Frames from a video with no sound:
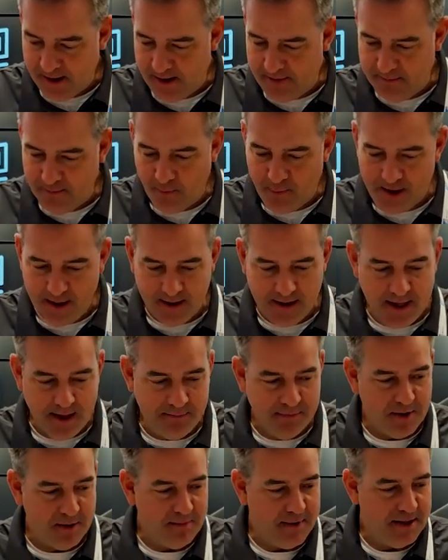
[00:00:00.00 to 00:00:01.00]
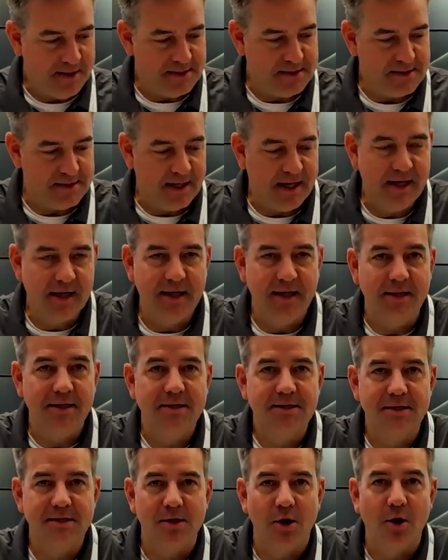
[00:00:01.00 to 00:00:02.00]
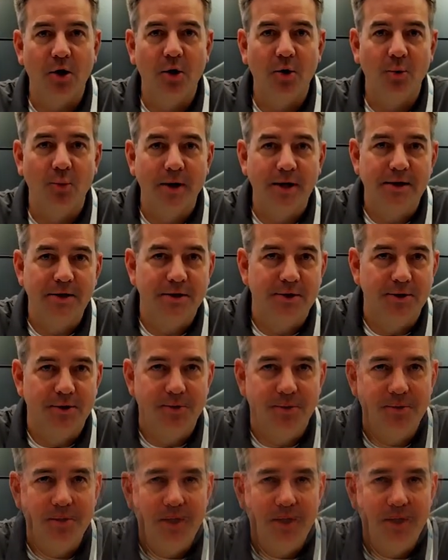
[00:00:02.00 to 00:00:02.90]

we keep them in stock, and this is all we do.